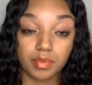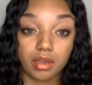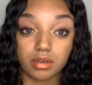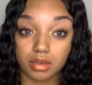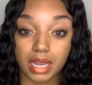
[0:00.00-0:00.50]

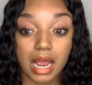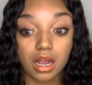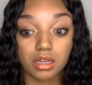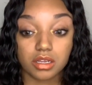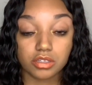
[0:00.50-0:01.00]
They're good
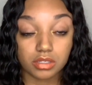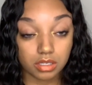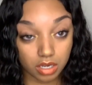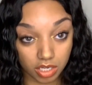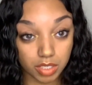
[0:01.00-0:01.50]
at
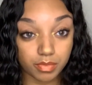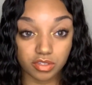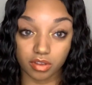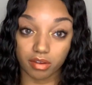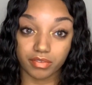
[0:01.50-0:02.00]
customer
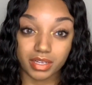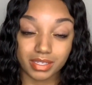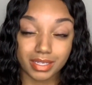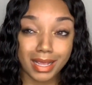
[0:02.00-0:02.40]
service.